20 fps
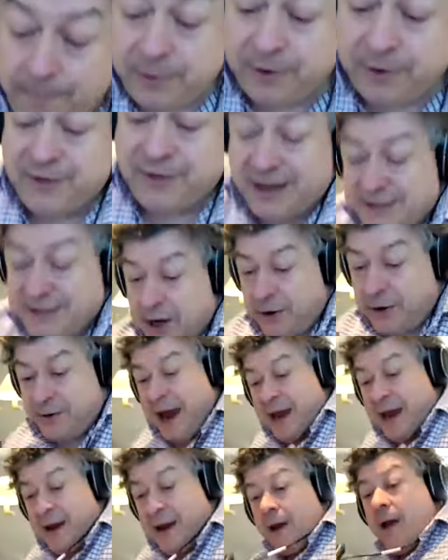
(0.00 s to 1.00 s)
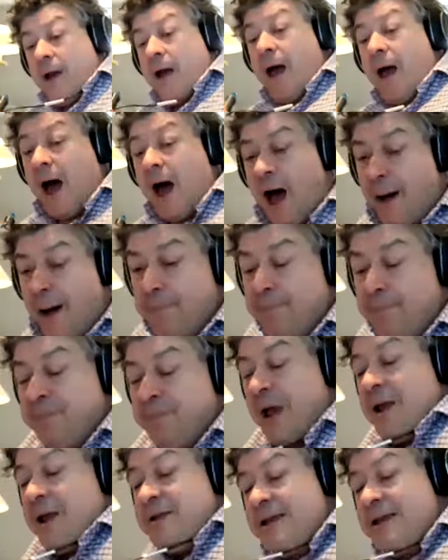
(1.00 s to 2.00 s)
this, okay? Um,
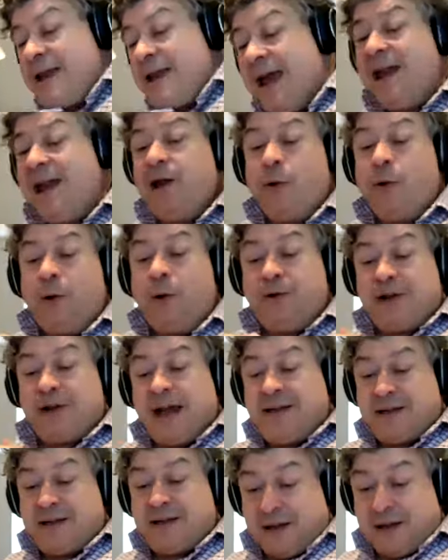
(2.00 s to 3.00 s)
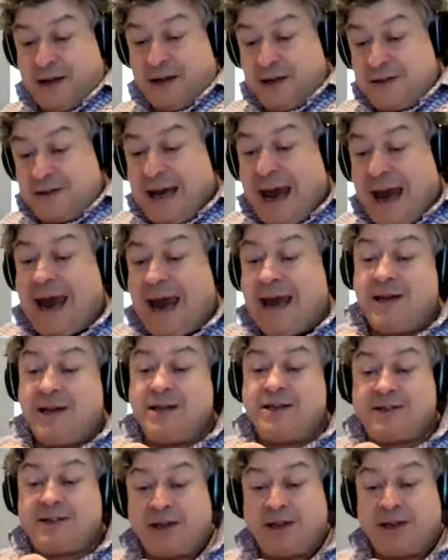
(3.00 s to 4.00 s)
nearly all data
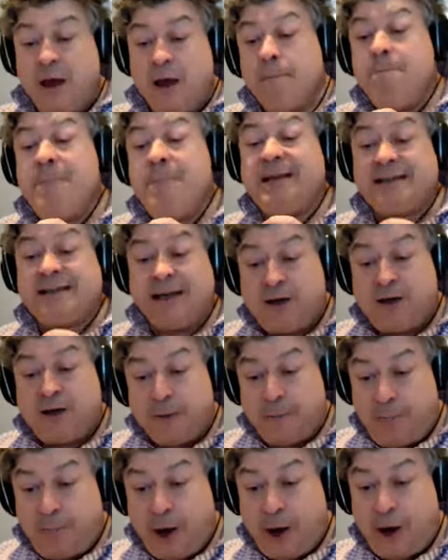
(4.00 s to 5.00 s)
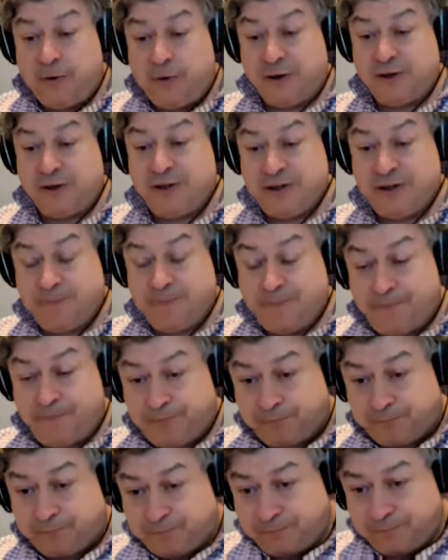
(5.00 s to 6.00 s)
contains missing components.
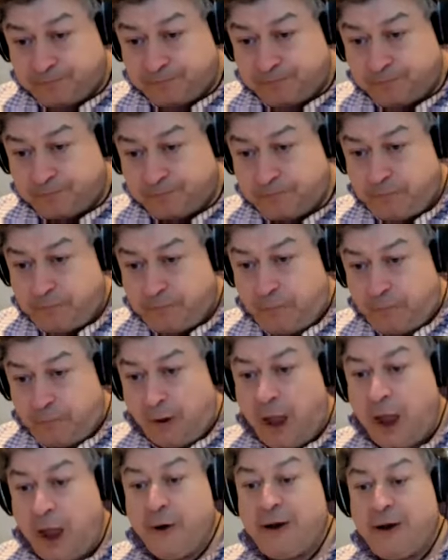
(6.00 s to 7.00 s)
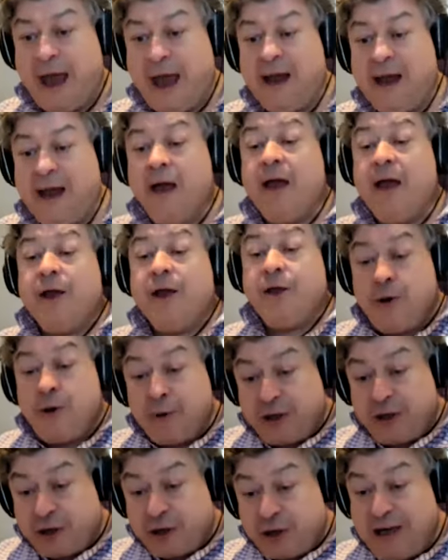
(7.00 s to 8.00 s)
Okay, you
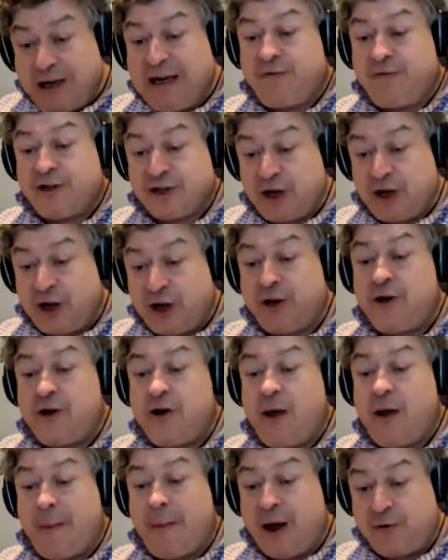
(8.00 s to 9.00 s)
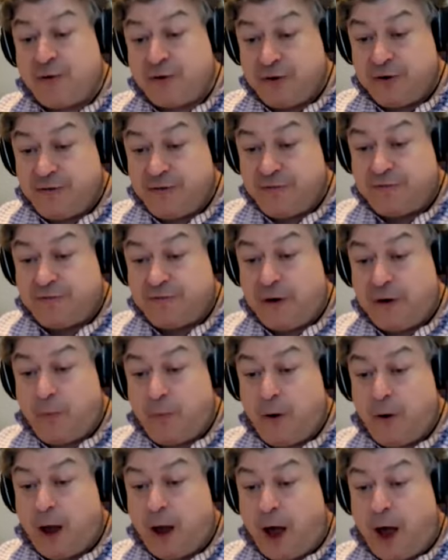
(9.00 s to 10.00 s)
achieve a certain amount of
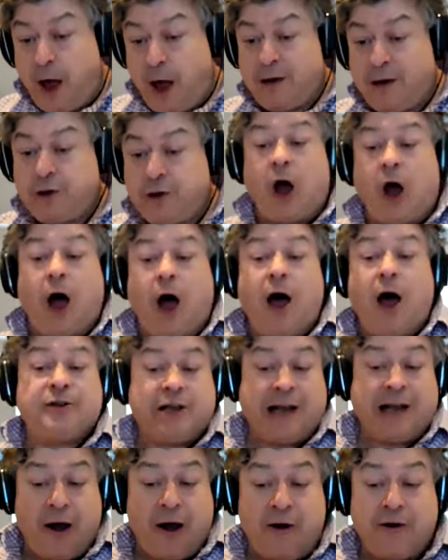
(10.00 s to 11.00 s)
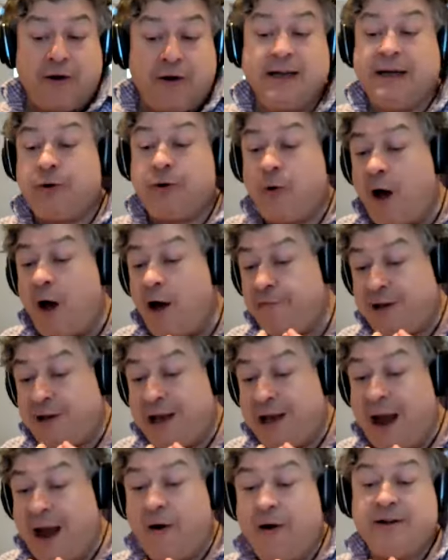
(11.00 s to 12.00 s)
chart clarity, graph
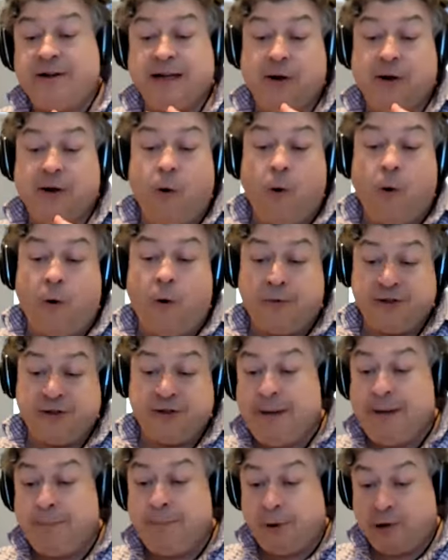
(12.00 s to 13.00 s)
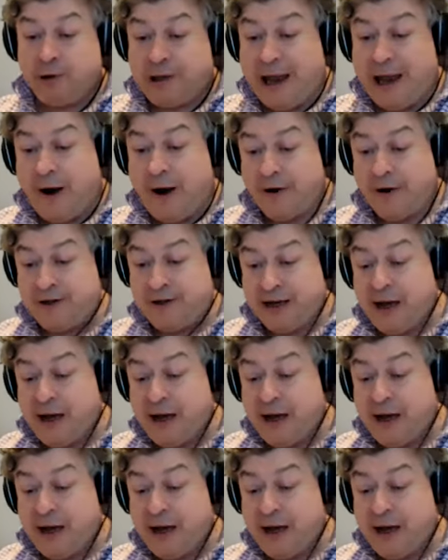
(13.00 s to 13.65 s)
clarity, or table clarity